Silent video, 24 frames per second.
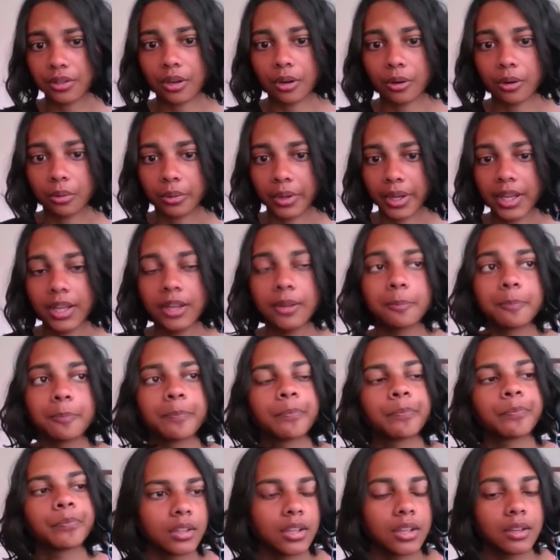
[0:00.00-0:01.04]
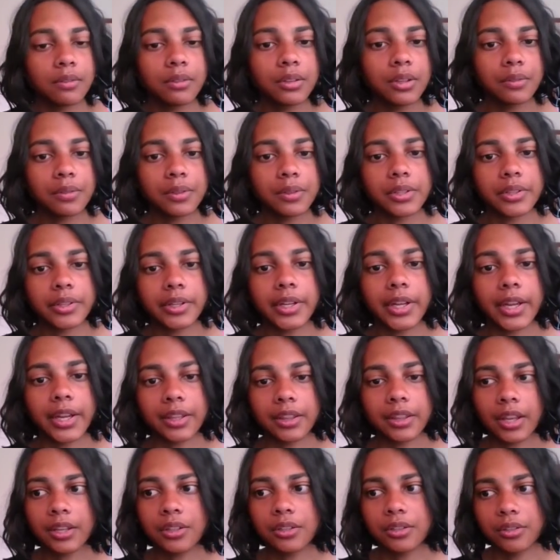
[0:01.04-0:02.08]
to go away, even if it's a
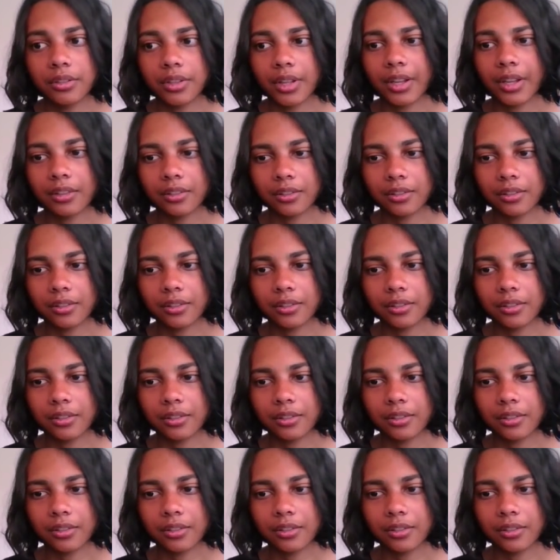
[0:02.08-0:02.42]
lie, that